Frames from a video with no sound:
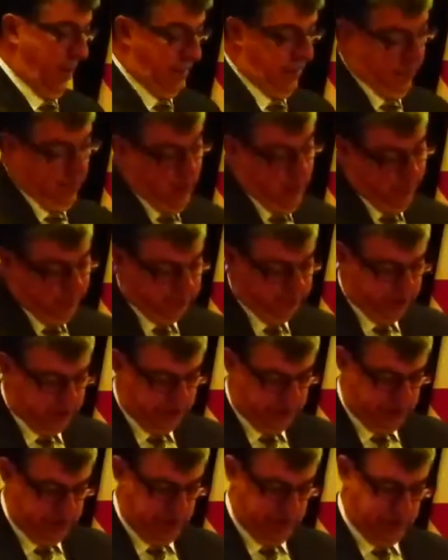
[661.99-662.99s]
the
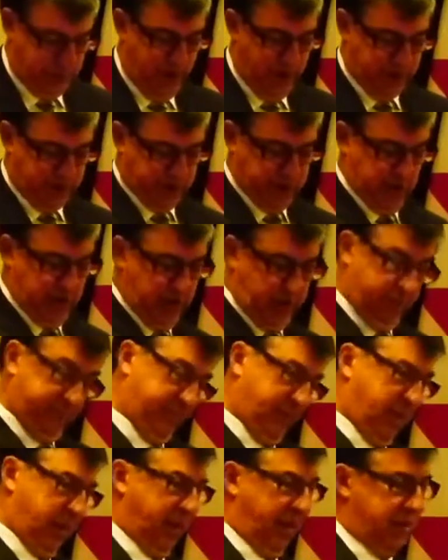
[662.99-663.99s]
opposition especially,
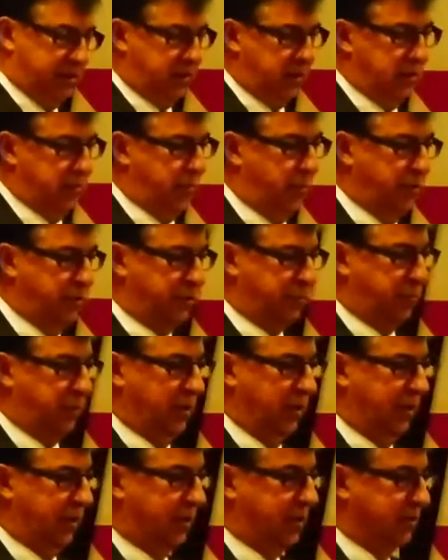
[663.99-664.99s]
and that's about as
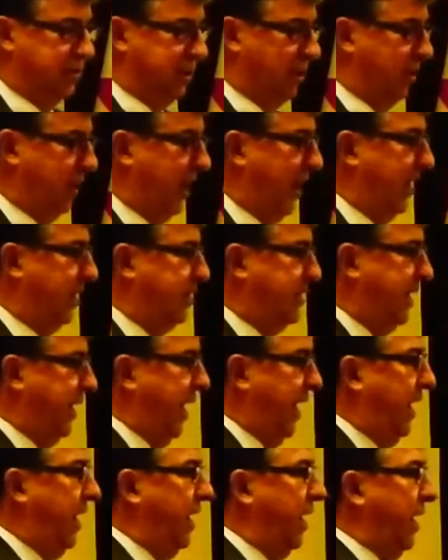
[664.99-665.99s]
political as I'll get
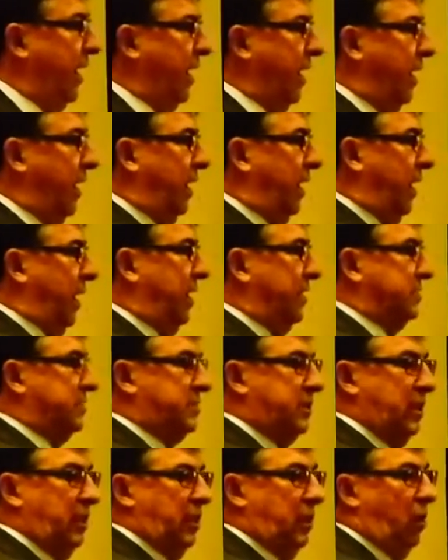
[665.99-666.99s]
today,
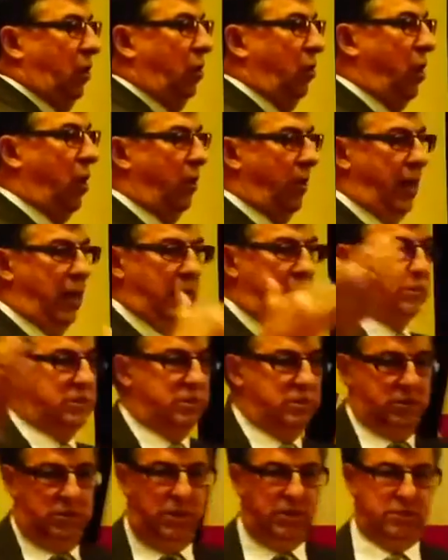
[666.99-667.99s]
is, you know, oh well, this
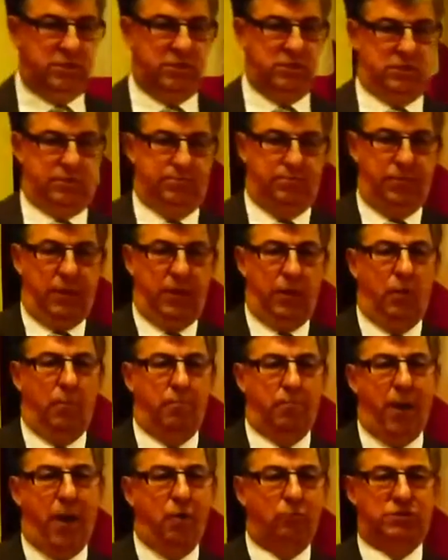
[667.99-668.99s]
is you
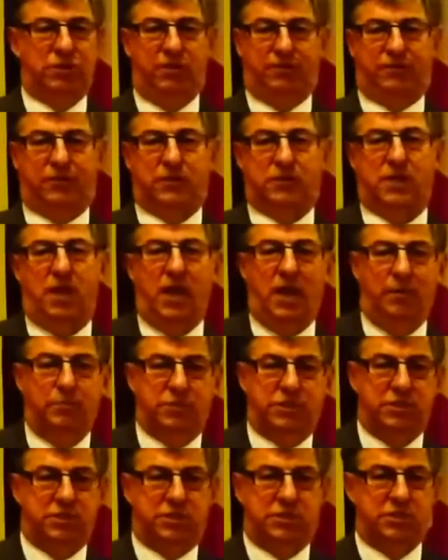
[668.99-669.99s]
know, bountiful
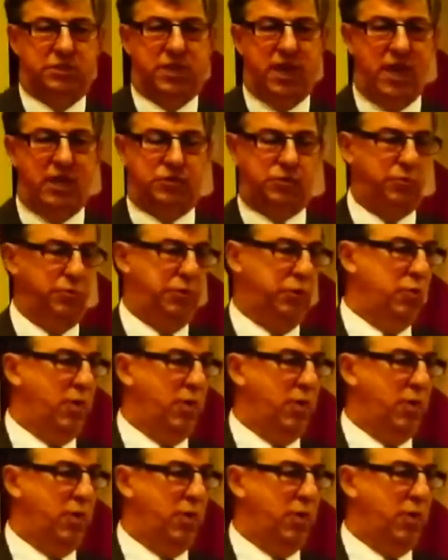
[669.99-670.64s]
times in Saskatchewan.